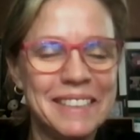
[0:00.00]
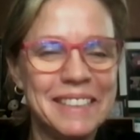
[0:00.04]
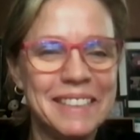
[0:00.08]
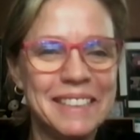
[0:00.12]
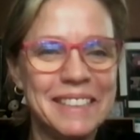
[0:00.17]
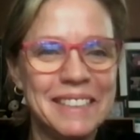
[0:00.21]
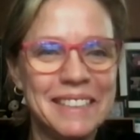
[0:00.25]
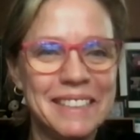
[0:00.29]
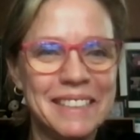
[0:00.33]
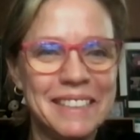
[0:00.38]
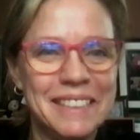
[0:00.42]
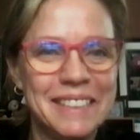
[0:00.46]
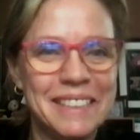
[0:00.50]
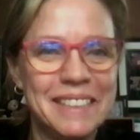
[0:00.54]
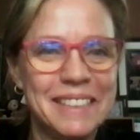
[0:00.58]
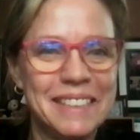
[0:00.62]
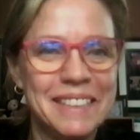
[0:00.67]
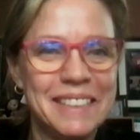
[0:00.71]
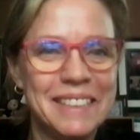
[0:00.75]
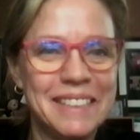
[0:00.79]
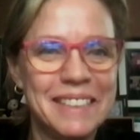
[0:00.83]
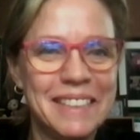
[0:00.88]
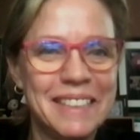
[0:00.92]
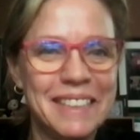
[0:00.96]

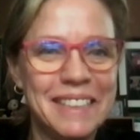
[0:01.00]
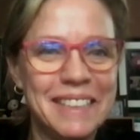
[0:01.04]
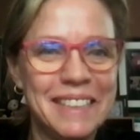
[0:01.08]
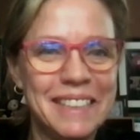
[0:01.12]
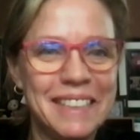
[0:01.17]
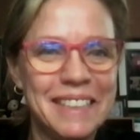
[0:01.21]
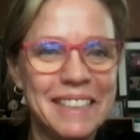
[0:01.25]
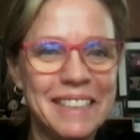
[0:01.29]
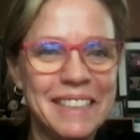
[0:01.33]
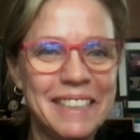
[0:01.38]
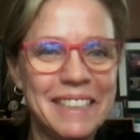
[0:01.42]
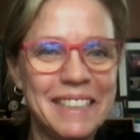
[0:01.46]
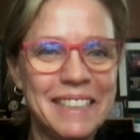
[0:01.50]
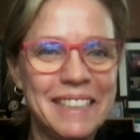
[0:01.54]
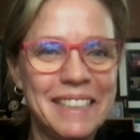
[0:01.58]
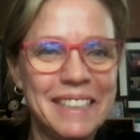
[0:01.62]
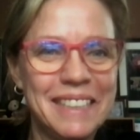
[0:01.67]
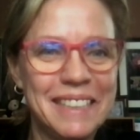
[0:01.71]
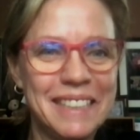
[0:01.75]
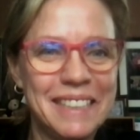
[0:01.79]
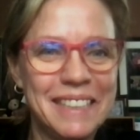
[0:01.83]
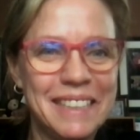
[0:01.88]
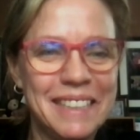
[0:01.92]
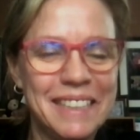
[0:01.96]

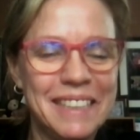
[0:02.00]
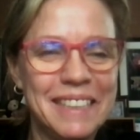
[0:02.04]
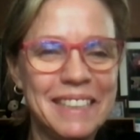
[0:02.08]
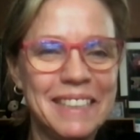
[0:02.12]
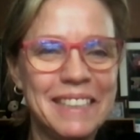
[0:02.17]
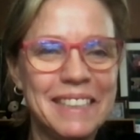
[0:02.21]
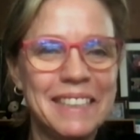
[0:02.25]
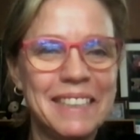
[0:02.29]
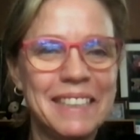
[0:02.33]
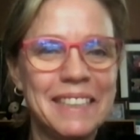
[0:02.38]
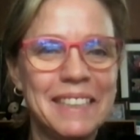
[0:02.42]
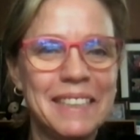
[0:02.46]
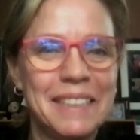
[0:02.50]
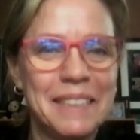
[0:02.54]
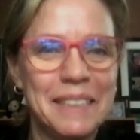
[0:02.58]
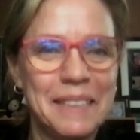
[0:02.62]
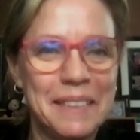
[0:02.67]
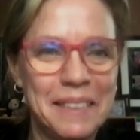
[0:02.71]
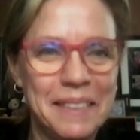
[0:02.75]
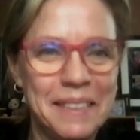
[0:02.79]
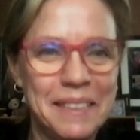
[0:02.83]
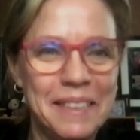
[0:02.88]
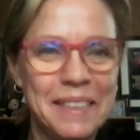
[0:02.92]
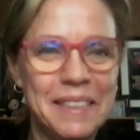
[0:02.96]

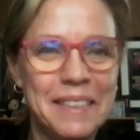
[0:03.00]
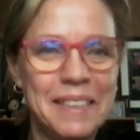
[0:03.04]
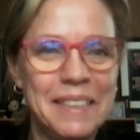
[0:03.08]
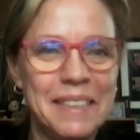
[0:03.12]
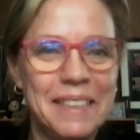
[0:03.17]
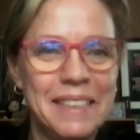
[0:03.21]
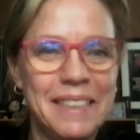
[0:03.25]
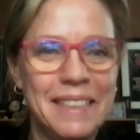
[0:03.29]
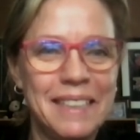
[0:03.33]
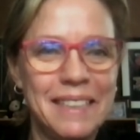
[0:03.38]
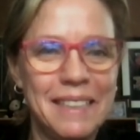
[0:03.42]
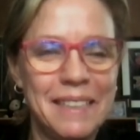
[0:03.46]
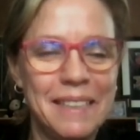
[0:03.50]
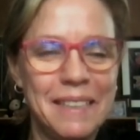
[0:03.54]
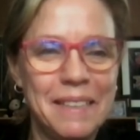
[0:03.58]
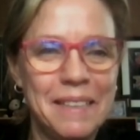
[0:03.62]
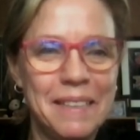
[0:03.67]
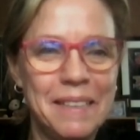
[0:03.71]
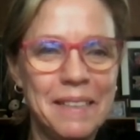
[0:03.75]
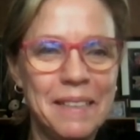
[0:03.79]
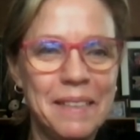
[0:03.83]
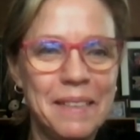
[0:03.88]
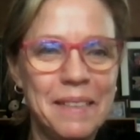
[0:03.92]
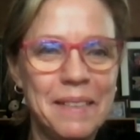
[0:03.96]

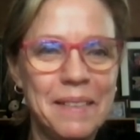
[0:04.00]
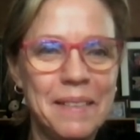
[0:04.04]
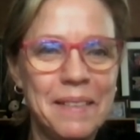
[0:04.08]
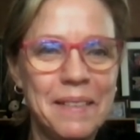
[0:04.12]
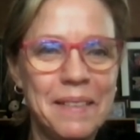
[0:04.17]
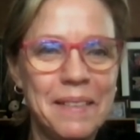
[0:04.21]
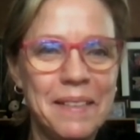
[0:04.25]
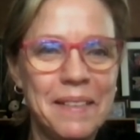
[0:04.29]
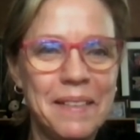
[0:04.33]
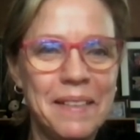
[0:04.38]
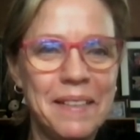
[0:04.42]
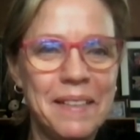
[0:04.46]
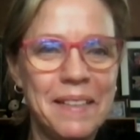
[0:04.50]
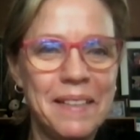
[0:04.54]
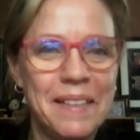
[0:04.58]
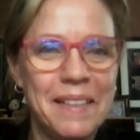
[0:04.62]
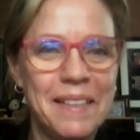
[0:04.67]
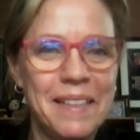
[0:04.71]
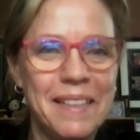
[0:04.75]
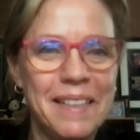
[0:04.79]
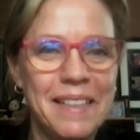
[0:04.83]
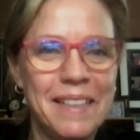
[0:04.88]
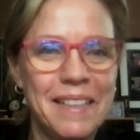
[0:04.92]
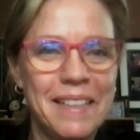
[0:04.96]

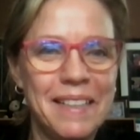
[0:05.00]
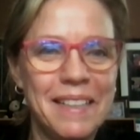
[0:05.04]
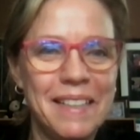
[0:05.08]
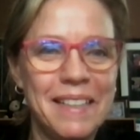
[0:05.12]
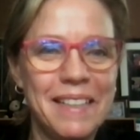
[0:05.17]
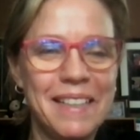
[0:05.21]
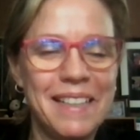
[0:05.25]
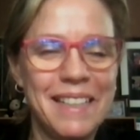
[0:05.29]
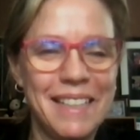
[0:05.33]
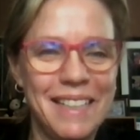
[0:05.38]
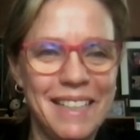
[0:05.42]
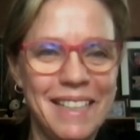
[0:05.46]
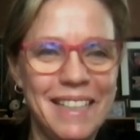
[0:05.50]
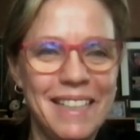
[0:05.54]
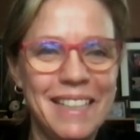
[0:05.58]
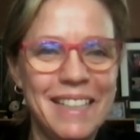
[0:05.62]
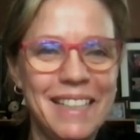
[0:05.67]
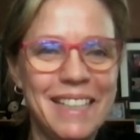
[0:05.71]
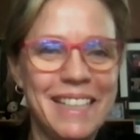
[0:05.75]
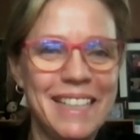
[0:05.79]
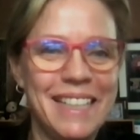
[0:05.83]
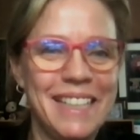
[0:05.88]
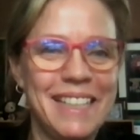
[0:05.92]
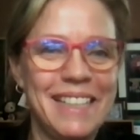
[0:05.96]

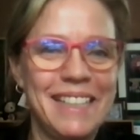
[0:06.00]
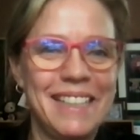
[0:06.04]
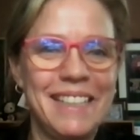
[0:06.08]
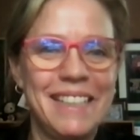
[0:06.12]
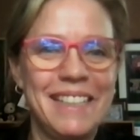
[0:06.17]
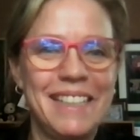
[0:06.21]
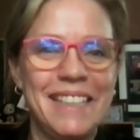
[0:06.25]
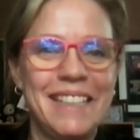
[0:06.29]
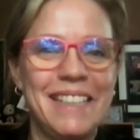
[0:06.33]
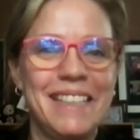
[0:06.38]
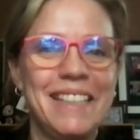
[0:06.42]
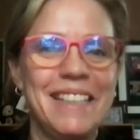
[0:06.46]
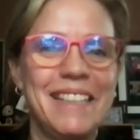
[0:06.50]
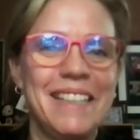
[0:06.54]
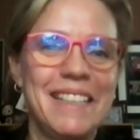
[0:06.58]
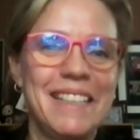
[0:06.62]
[no speech]